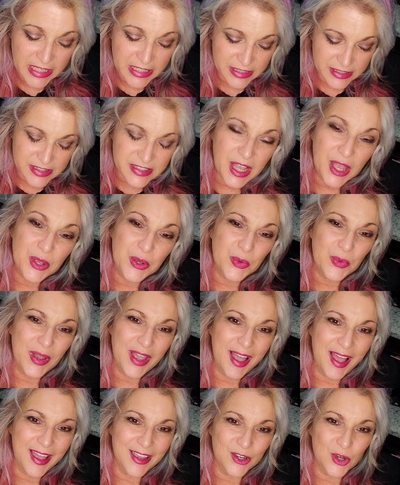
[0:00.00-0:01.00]
So
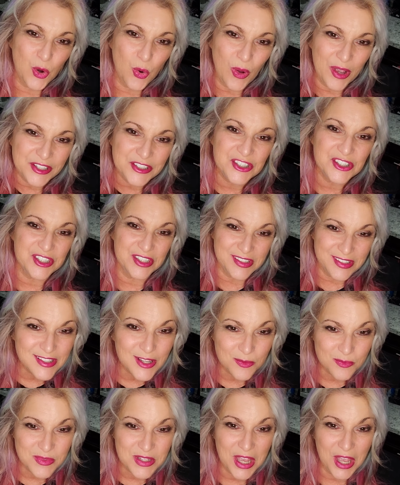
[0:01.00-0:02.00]
I question
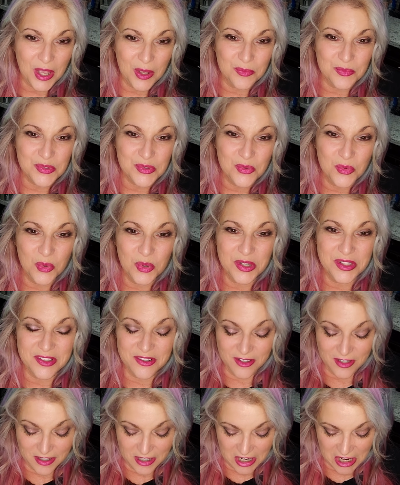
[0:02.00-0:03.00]
sometimes
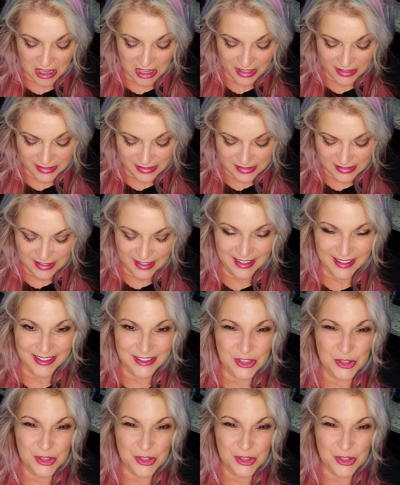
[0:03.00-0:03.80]
whether or not uh,